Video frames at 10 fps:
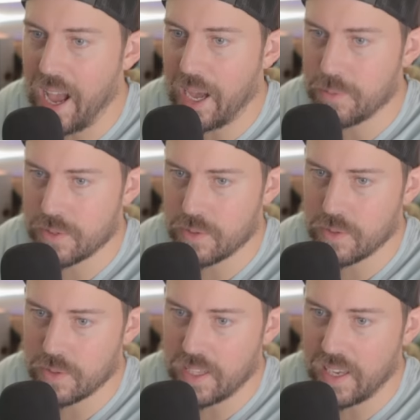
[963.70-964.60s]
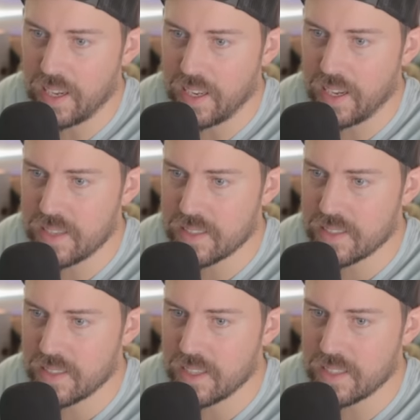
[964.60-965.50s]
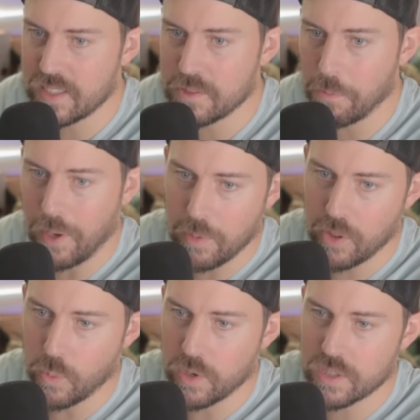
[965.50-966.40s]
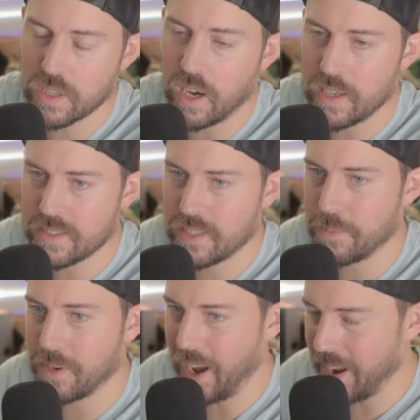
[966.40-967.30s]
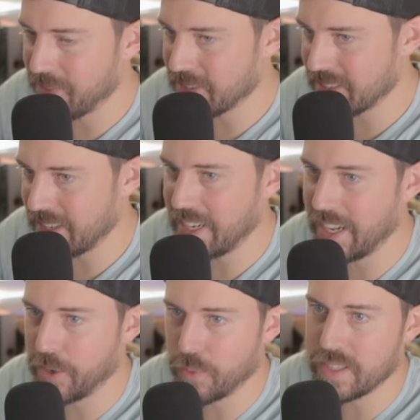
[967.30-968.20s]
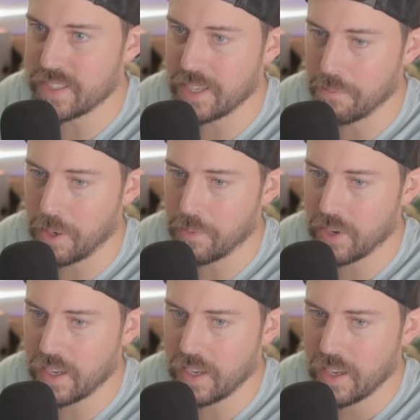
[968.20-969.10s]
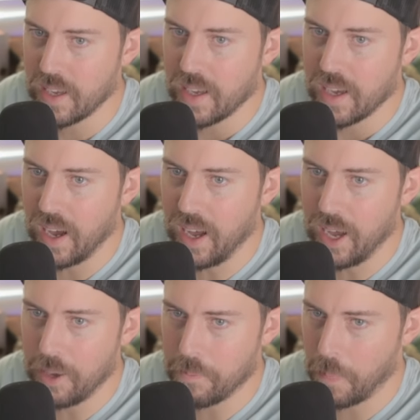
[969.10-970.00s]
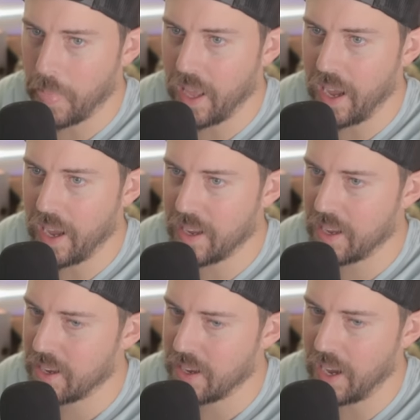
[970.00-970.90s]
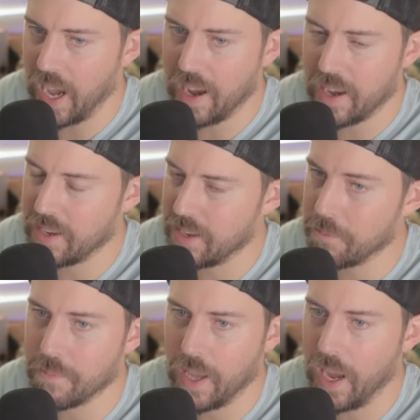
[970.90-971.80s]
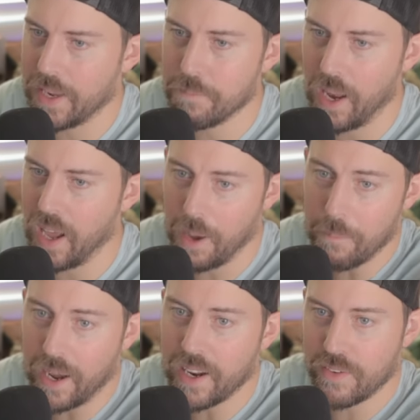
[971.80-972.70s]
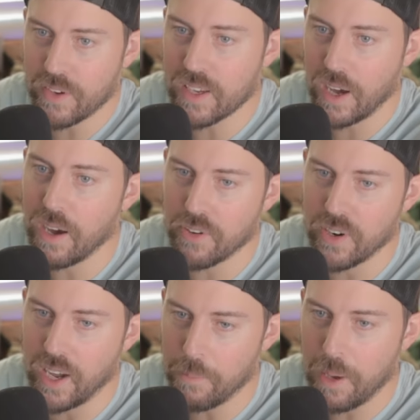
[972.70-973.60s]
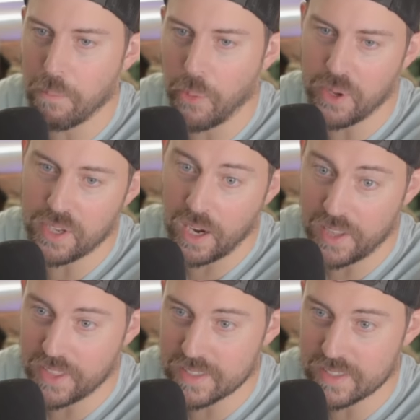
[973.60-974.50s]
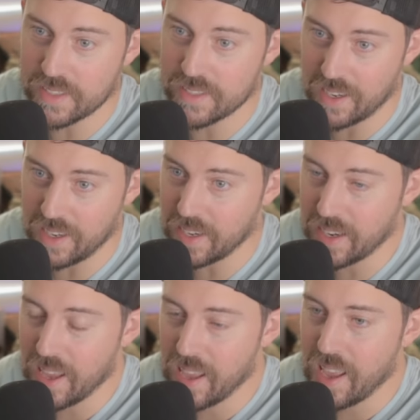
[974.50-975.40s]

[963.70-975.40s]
absolutely hideous. This is maybe the worst concept I've seen in recent memory. I might not even cover it. I might boycott this design